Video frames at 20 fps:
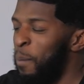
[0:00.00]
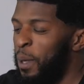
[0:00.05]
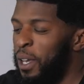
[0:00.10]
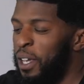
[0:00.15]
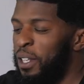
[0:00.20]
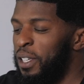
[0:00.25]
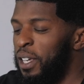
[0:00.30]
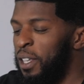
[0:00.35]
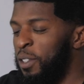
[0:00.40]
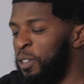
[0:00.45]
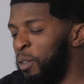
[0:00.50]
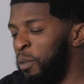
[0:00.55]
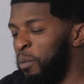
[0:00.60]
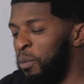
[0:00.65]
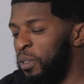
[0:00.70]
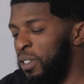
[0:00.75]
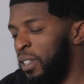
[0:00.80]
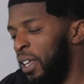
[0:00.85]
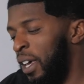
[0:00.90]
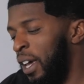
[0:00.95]
And then so it
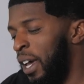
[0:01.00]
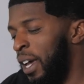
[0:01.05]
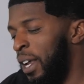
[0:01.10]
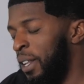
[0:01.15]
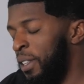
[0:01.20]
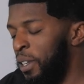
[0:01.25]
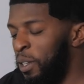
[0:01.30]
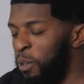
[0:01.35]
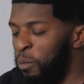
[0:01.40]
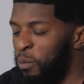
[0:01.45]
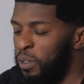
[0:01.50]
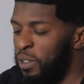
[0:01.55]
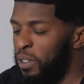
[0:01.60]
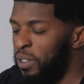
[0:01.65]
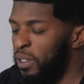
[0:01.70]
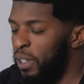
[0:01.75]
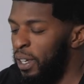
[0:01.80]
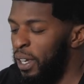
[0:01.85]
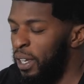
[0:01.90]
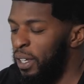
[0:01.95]
was that, and it
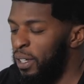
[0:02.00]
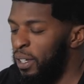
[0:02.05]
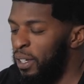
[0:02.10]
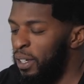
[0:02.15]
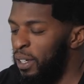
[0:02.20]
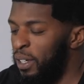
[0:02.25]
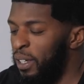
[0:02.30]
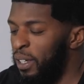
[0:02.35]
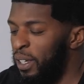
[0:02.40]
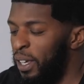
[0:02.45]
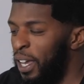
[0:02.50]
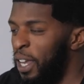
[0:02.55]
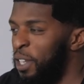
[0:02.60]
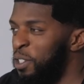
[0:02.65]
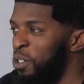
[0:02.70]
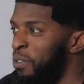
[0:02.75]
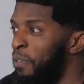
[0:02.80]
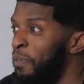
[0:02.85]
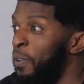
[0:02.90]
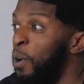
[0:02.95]
was like
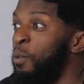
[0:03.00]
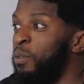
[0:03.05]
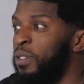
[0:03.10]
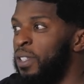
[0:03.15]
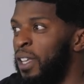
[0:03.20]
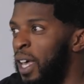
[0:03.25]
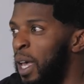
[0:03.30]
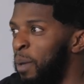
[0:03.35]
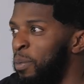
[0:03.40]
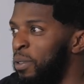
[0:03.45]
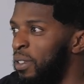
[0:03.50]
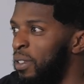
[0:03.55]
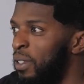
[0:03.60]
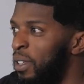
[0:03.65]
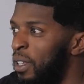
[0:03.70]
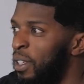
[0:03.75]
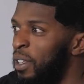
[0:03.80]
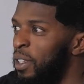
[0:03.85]
agent phone taps.